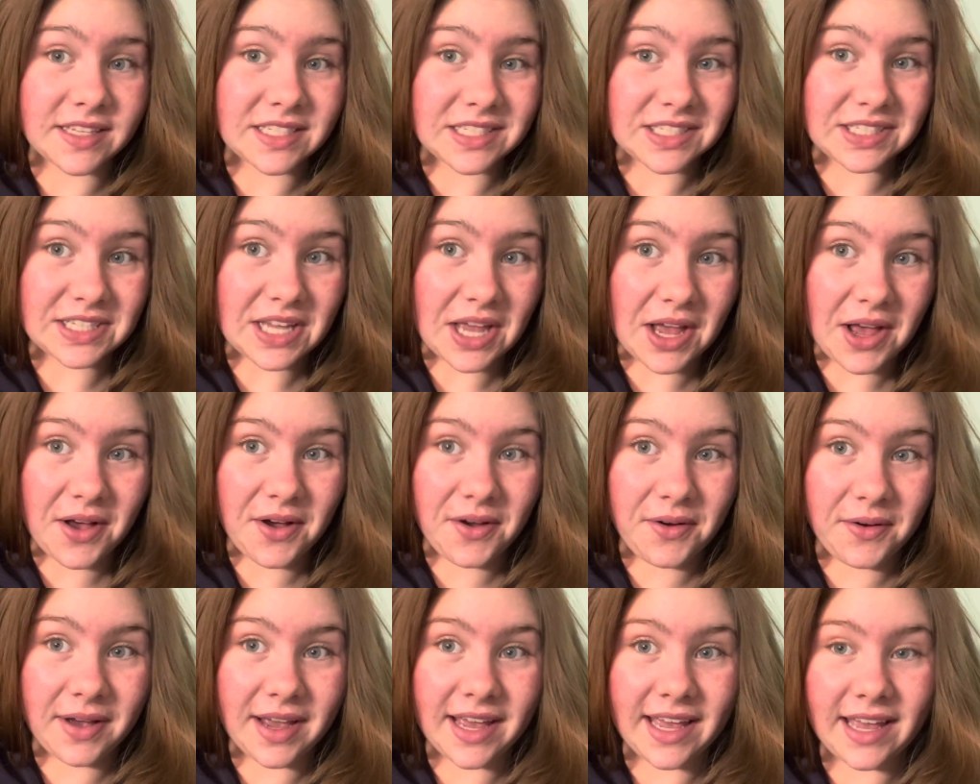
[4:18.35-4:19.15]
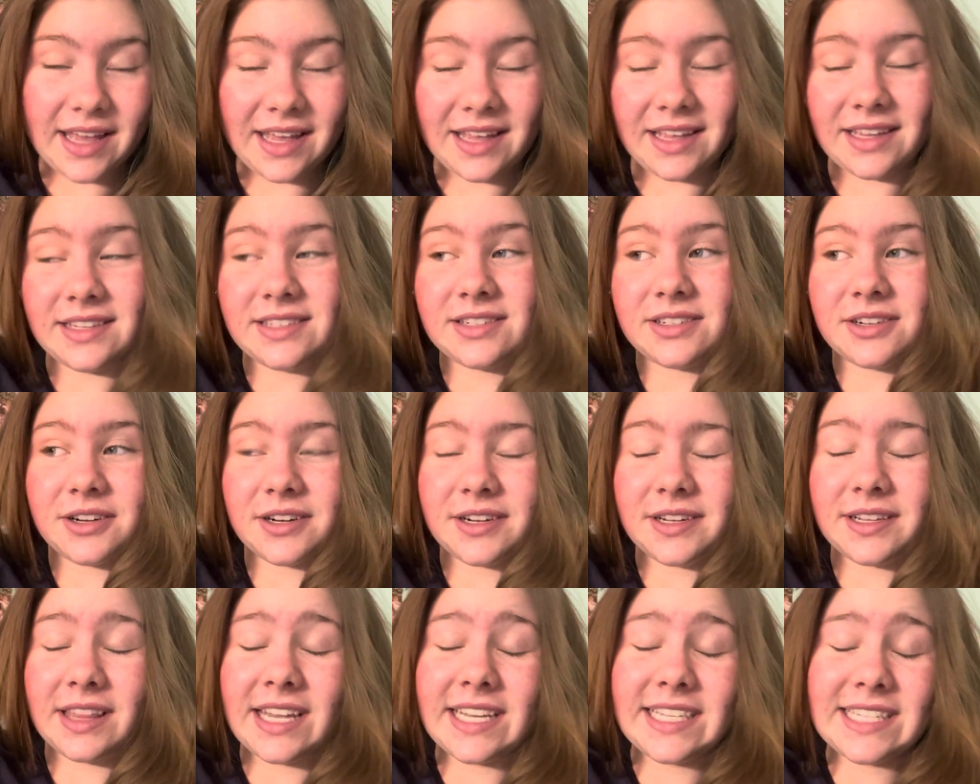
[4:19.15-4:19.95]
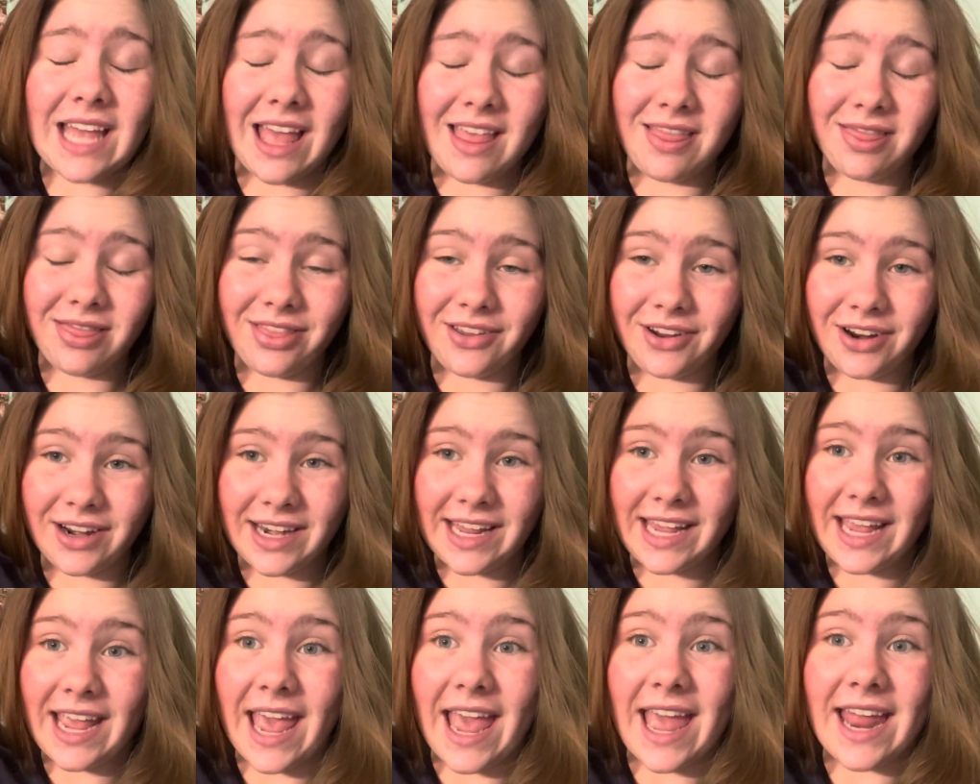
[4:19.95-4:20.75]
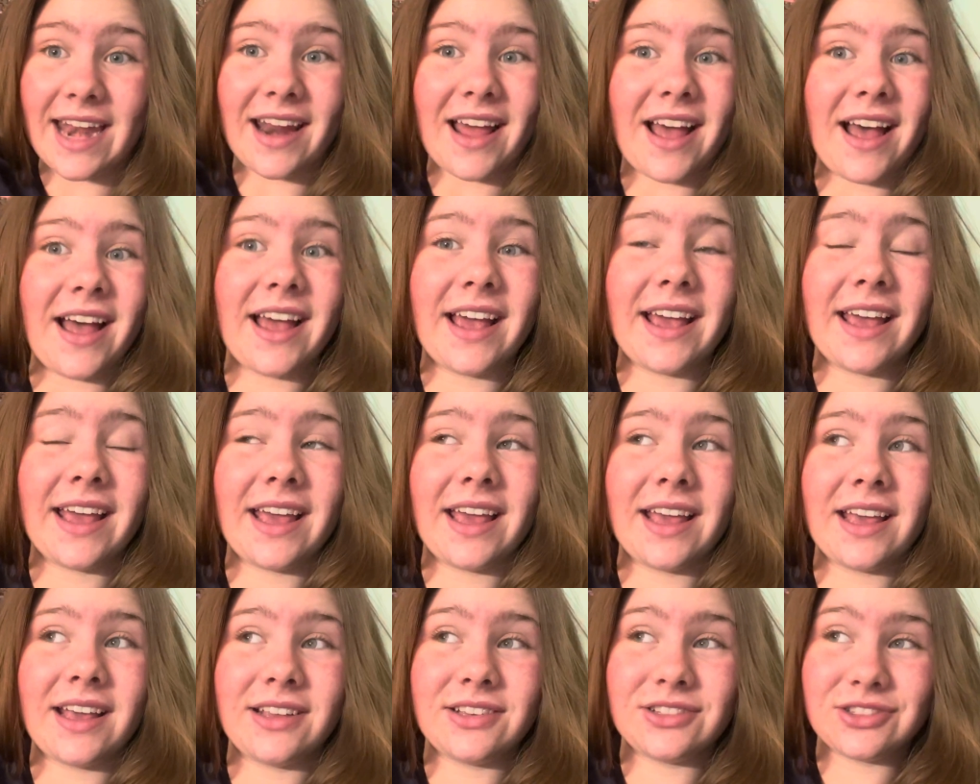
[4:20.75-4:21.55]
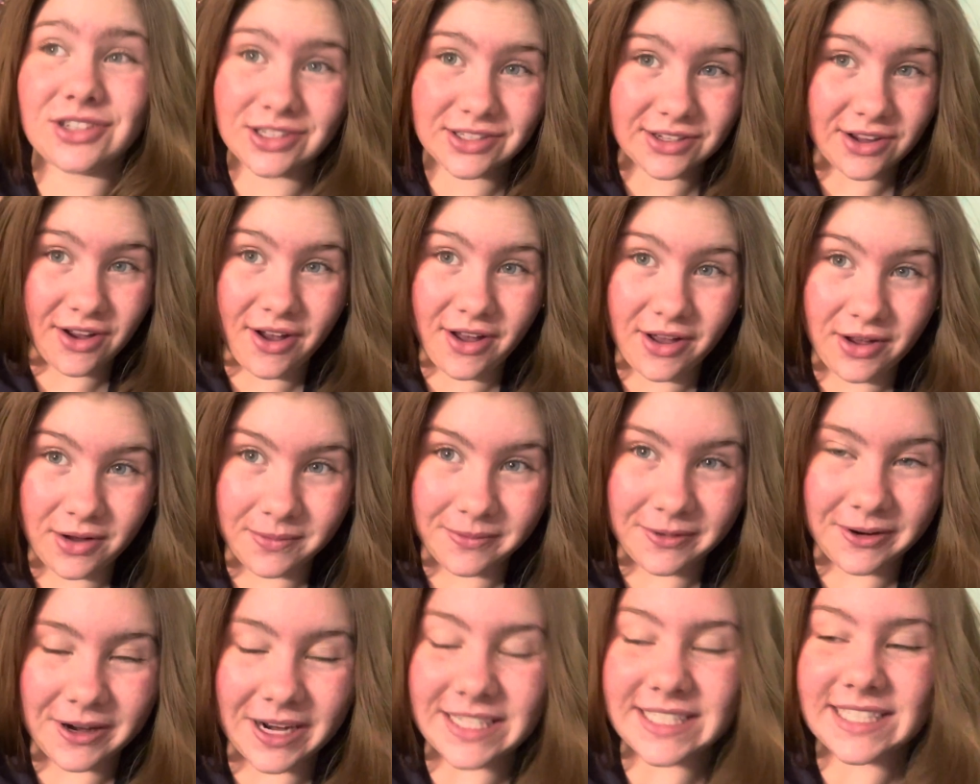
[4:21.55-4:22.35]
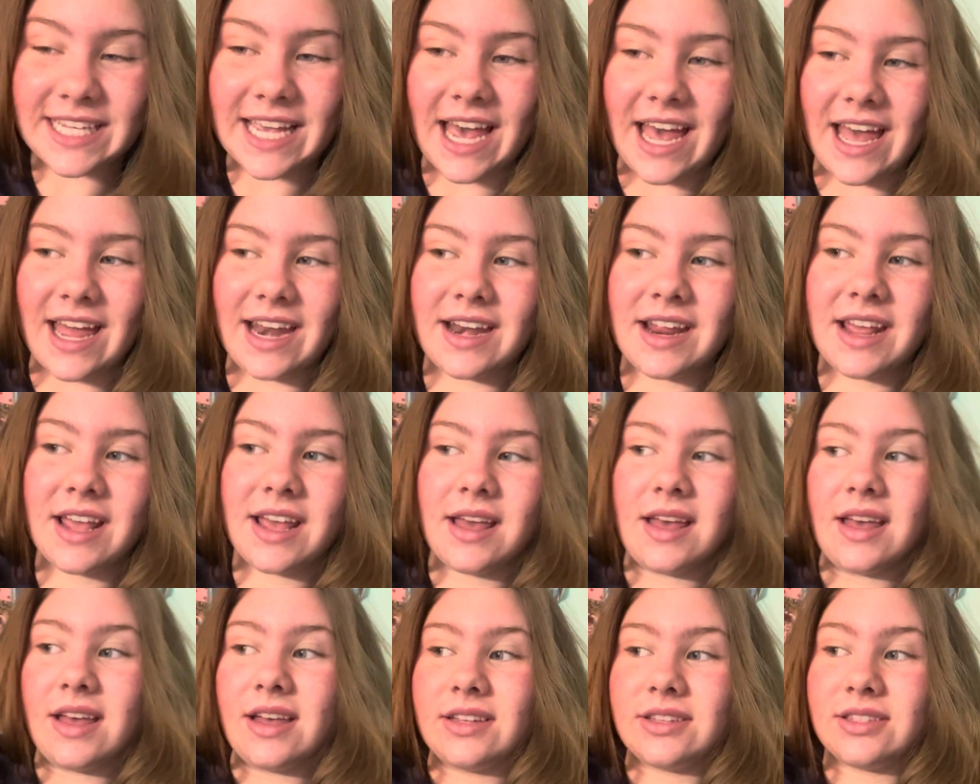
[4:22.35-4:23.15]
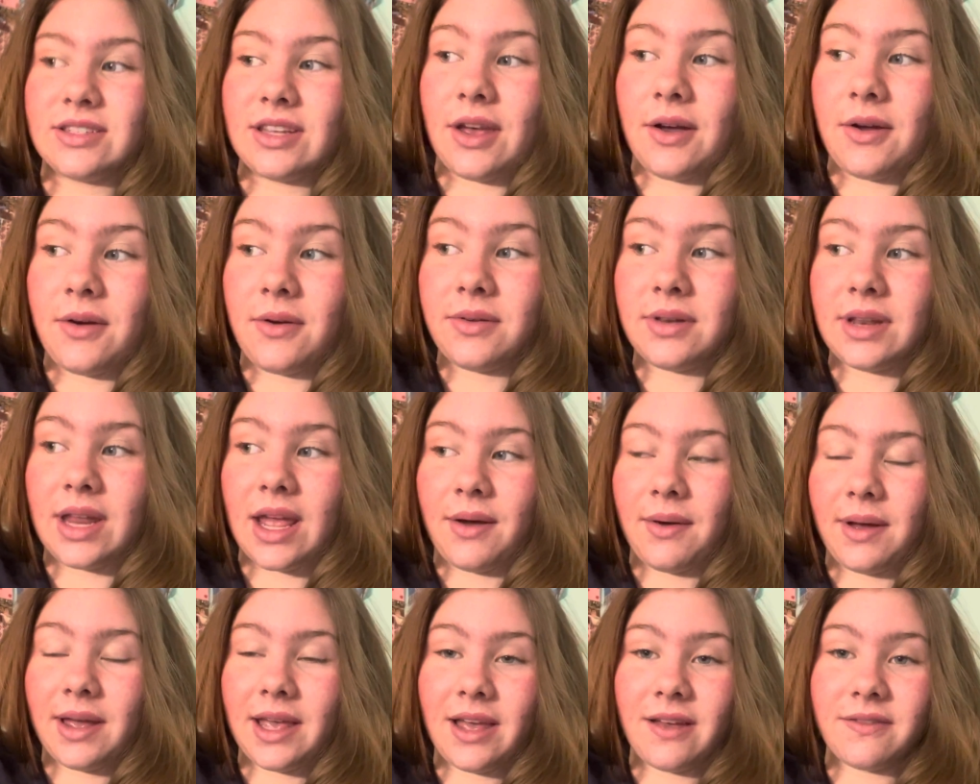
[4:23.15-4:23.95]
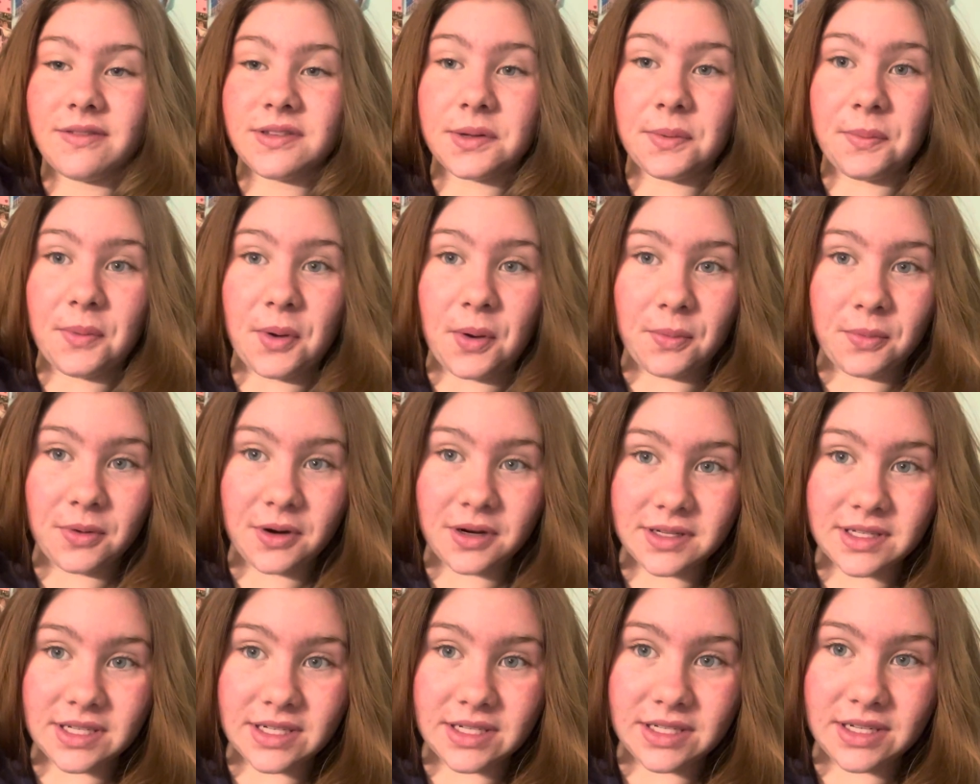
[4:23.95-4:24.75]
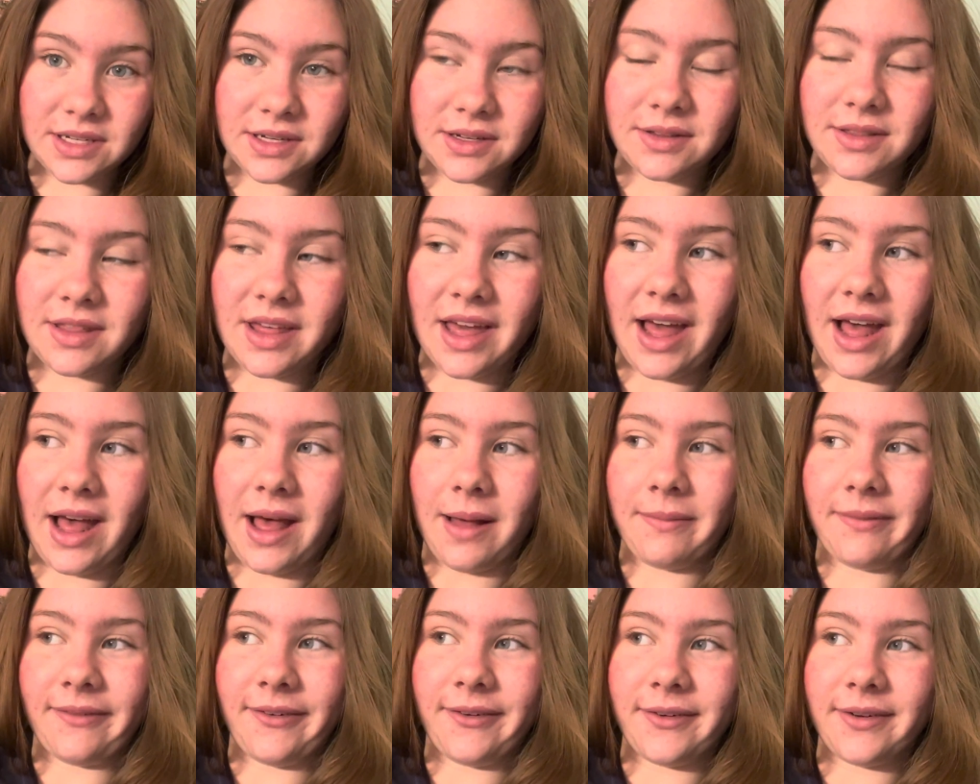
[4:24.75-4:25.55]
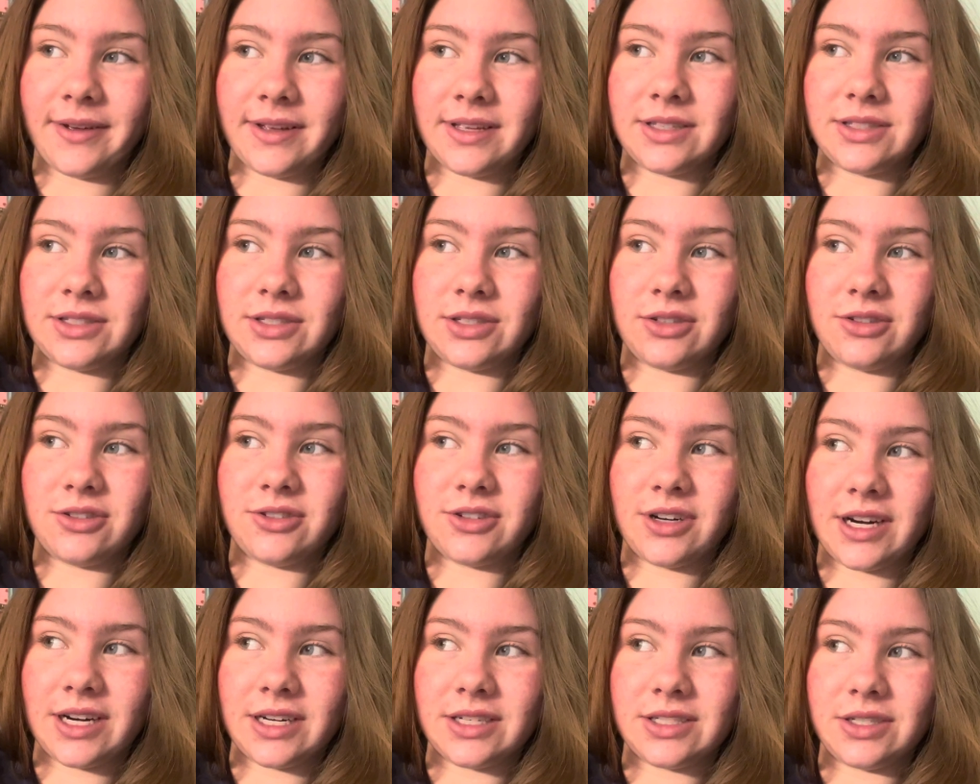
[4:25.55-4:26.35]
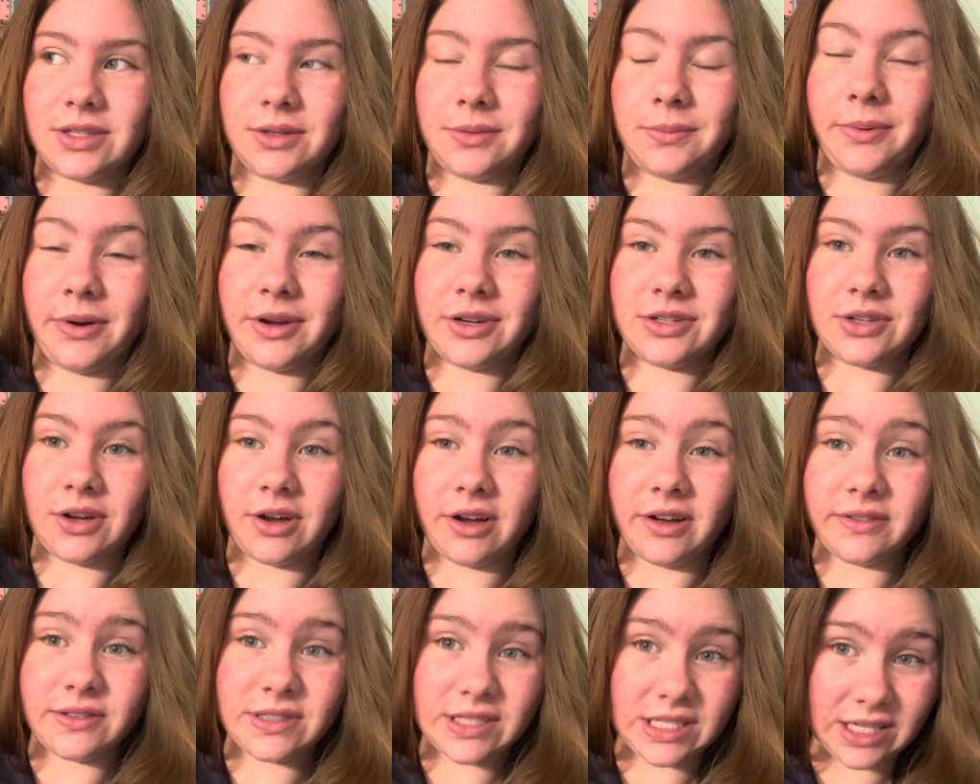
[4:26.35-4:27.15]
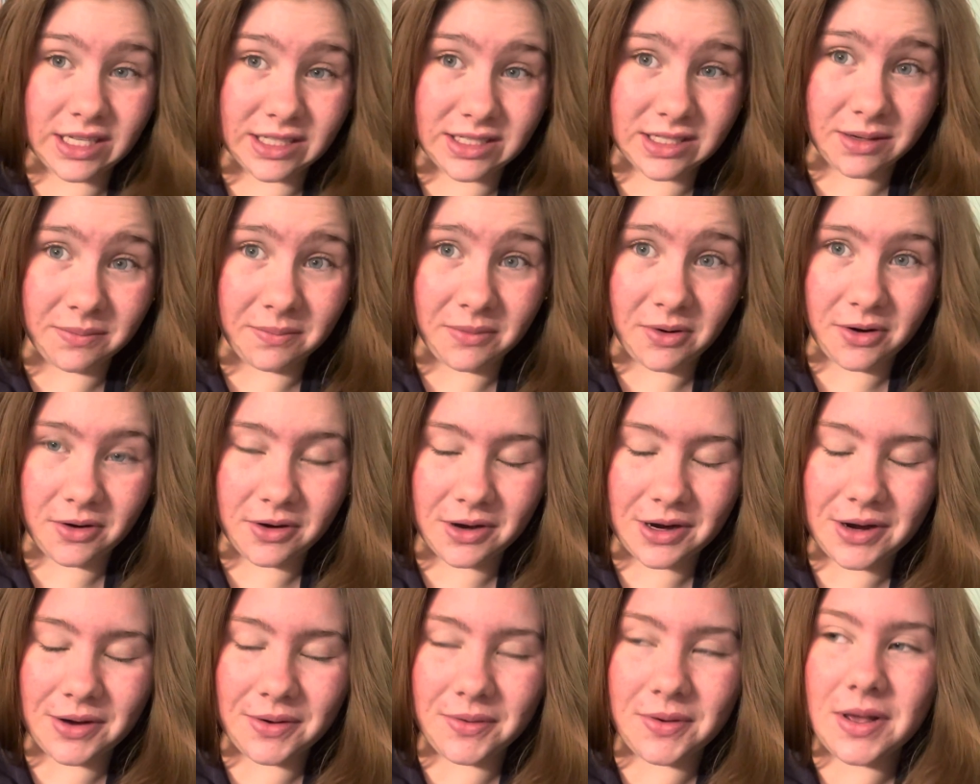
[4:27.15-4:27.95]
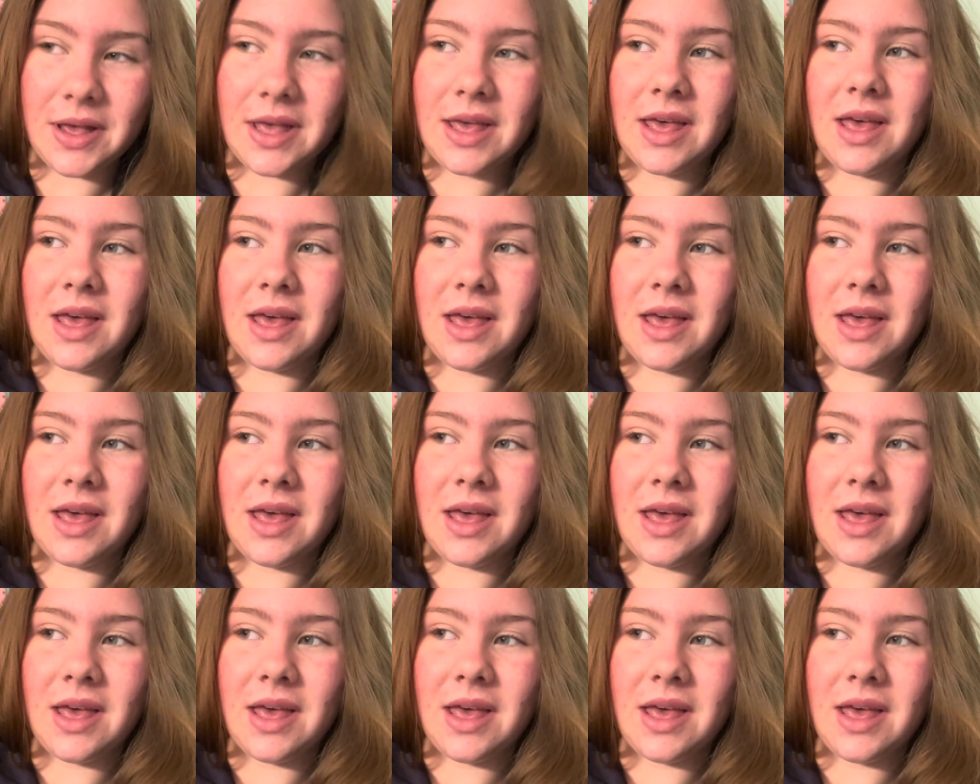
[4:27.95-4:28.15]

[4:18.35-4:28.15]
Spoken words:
So it is currently 10:30 and I just got home around 10. So now I have some homework to do that I'm going to try to push off to tomorrow.